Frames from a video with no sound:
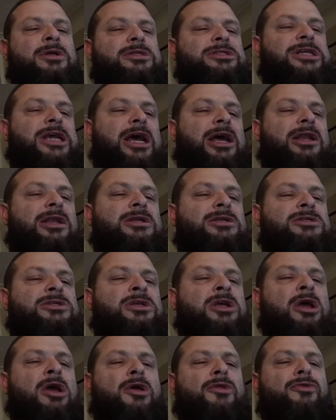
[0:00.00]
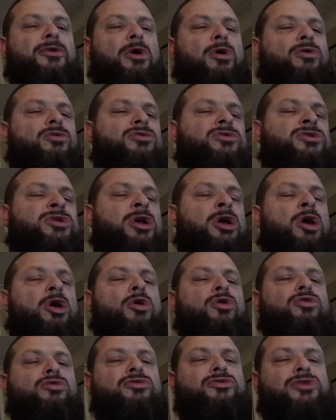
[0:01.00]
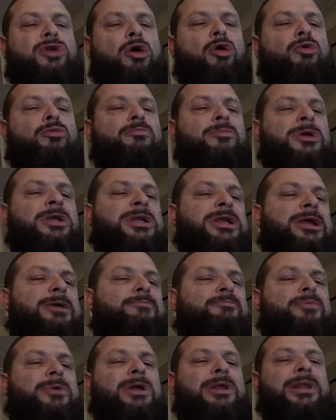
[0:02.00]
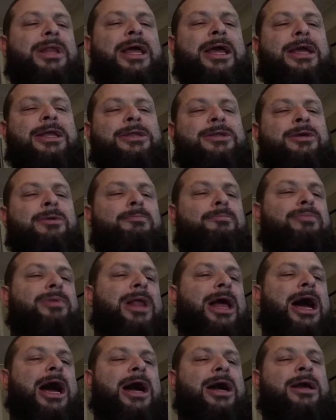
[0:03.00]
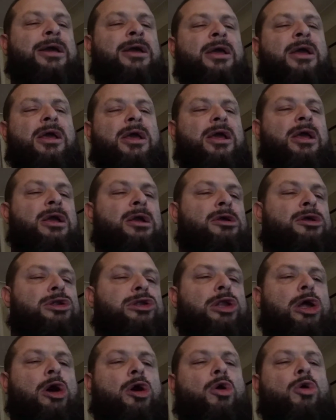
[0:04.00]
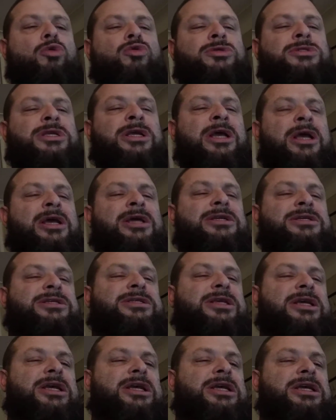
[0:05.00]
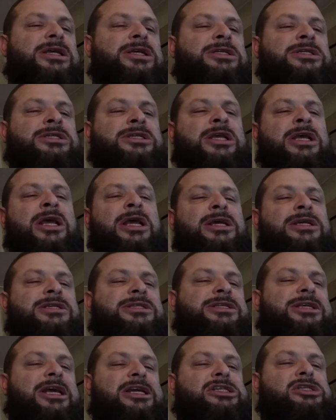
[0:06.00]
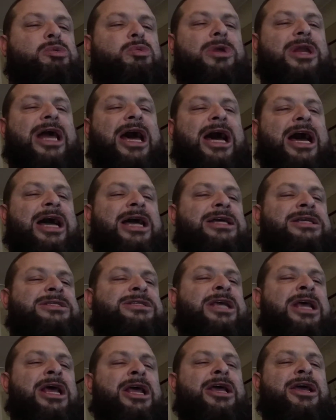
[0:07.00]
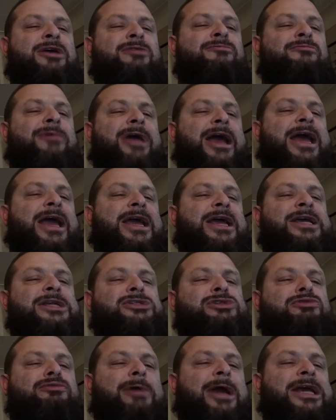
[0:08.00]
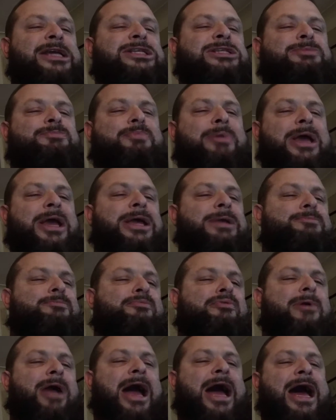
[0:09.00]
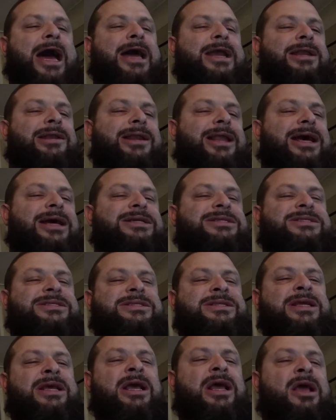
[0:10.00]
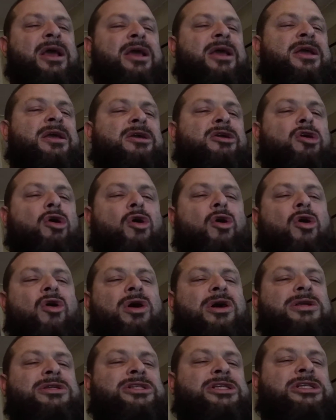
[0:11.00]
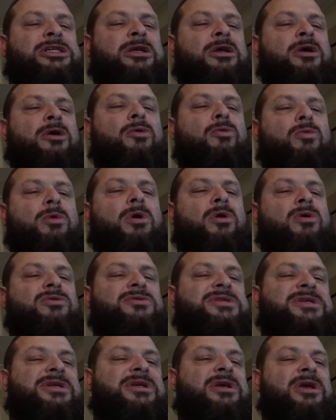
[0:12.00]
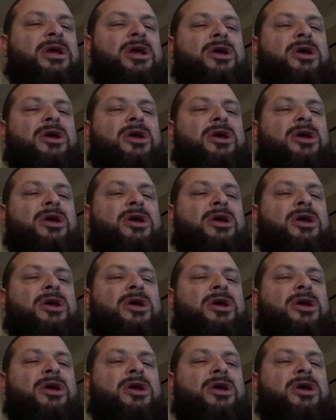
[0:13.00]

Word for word: challenge those who don't manipulate, block, enclose, seize, sexualize, enrage, race bait, pride, lust, engorge, want,